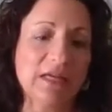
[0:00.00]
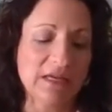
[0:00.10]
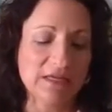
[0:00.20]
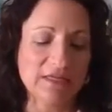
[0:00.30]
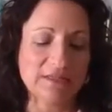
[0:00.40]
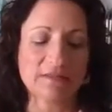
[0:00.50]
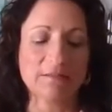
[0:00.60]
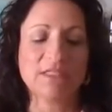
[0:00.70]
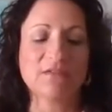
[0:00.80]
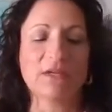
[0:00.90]
let
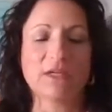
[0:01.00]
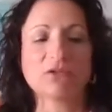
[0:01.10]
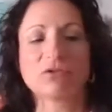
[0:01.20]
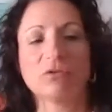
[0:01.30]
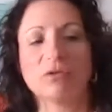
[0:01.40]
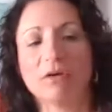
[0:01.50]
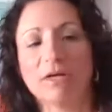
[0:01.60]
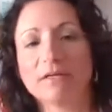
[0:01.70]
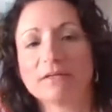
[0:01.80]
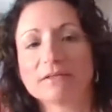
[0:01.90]
me see if I can show you
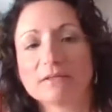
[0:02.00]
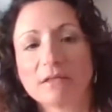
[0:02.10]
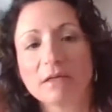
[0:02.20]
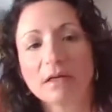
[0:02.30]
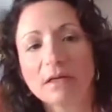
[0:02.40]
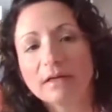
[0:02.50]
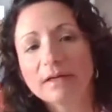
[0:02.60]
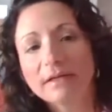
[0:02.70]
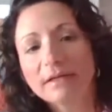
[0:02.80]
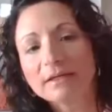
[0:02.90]
guys.
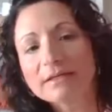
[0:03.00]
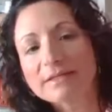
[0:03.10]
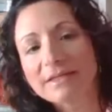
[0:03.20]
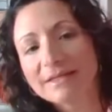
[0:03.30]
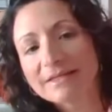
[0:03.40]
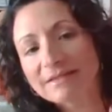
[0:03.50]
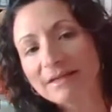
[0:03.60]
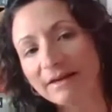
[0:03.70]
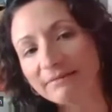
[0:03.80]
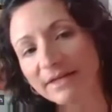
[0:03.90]
It is this
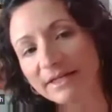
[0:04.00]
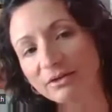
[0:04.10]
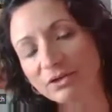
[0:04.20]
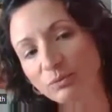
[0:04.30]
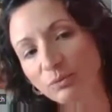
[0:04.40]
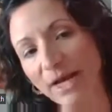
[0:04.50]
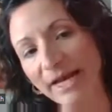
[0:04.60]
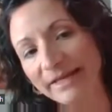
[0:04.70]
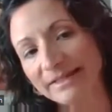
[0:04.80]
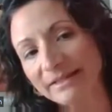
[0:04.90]
guy right here. It's
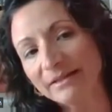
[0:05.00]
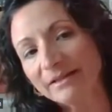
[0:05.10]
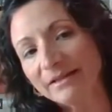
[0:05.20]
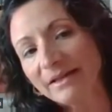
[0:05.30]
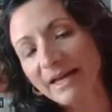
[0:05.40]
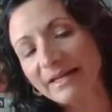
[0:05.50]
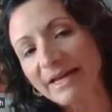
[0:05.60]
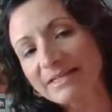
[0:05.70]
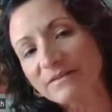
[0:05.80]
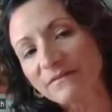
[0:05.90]
red and it
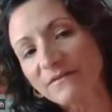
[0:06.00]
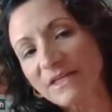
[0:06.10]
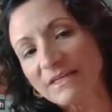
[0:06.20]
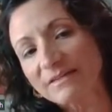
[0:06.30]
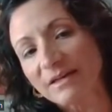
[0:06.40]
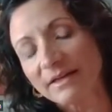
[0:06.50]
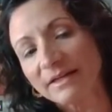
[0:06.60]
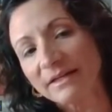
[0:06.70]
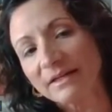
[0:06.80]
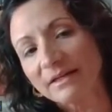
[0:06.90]
has the V's on
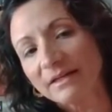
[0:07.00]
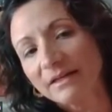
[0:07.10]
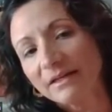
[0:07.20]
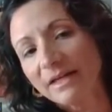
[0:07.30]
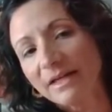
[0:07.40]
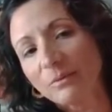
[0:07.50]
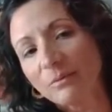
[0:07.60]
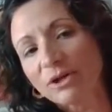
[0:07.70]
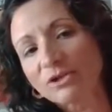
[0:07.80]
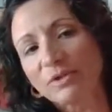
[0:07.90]
it. And I
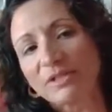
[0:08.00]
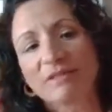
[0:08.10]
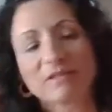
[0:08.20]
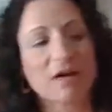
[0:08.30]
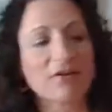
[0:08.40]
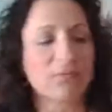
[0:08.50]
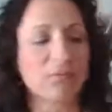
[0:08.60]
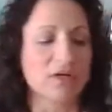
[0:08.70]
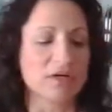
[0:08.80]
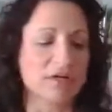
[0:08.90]
worked with this
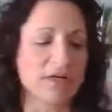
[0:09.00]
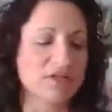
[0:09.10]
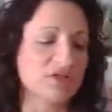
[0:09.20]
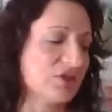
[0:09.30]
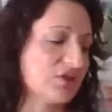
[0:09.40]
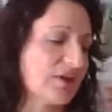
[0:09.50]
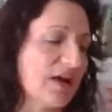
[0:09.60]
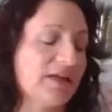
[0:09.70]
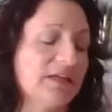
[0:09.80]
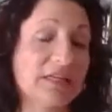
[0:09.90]
software engineer
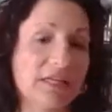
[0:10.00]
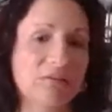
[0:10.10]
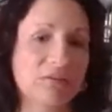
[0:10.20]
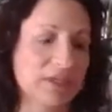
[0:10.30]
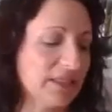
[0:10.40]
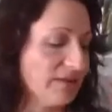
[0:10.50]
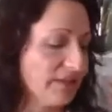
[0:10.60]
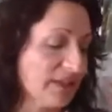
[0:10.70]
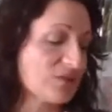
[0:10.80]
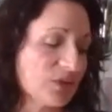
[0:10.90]
guy, and he's
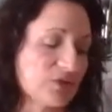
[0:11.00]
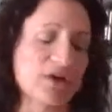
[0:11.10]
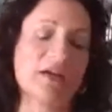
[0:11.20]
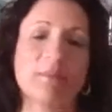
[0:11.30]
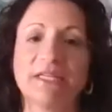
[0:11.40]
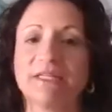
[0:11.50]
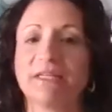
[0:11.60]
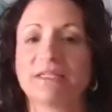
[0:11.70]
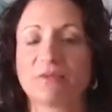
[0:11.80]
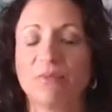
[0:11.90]
the one that recommended
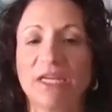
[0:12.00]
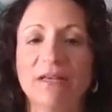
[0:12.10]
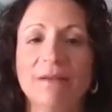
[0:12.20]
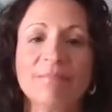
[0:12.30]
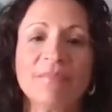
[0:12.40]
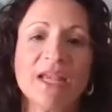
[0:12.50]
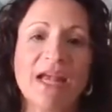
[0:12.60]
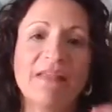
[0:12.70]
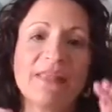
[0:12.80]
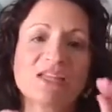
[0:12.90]
it to me.
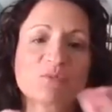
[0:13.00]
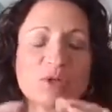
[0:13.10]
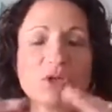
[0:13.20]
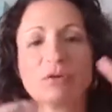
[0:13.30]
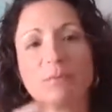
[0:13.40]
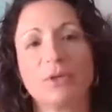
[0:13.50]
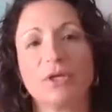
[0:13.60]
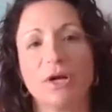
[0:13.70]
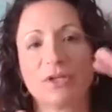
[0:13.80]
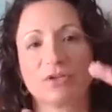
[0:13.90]
And that's where you can put
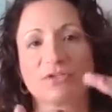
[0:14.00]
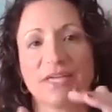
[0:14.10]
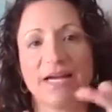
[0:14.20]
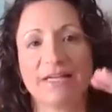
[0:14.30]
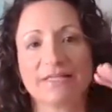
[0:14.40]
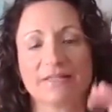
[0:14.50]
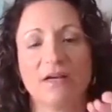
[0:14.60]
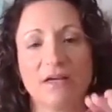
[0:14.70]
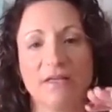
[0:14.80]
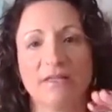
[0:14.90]
all your tasks
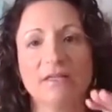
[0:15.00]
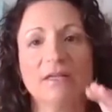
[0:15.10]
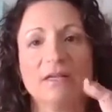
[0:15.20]
on